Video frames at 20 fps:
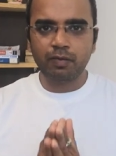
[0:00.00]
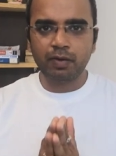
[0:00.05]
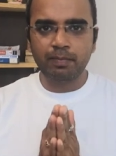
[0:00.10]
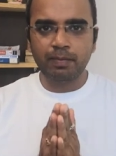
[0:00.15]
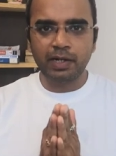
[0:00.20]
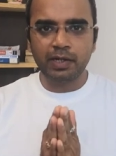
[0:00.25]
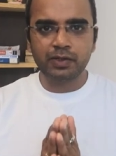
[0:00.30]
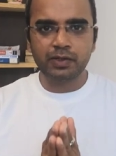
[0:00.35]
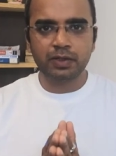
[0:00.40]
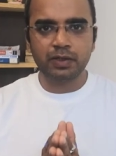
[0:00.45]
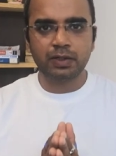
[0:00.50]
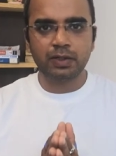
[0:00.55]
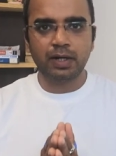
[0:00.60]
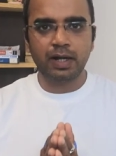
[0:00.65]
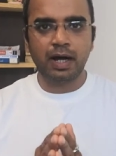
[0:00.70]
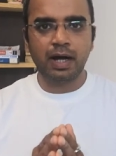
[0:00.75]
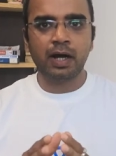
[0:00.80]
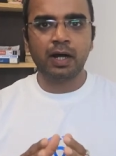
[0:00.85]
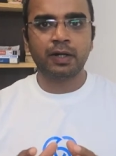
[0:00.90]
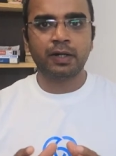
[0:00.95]
we mention
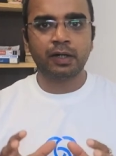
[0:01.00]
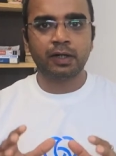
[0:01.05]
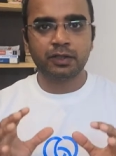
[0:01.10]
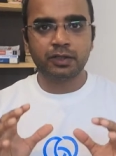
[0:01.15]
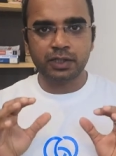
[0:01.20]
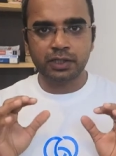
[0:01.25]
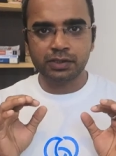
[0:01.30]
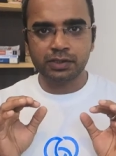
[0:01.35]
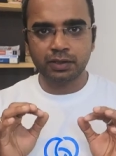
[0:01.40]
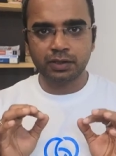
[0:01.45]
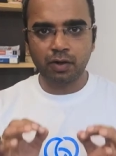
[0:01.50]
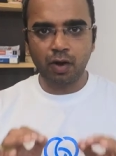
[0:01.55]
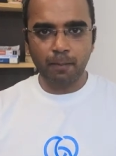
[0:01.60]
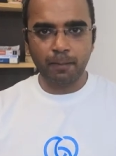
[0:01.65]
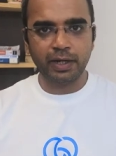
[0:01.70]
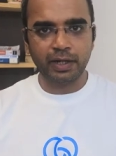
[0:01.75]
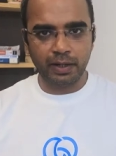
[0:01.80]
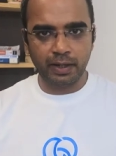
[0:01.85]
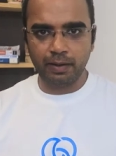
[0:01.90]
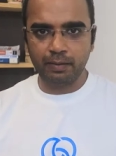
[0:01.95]
are just the
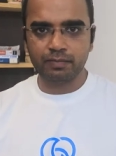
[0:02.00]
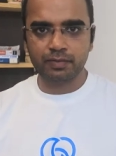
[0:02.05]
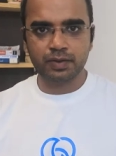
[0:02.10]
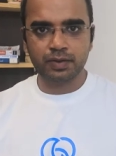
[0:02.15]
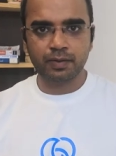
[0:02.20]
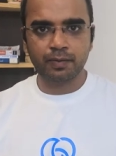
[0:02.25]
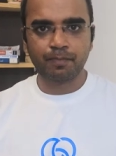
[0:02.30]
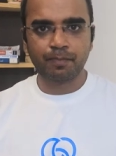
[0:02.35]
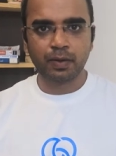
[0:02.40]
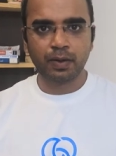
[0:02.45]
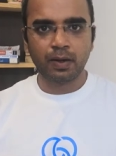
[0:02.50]
topic names.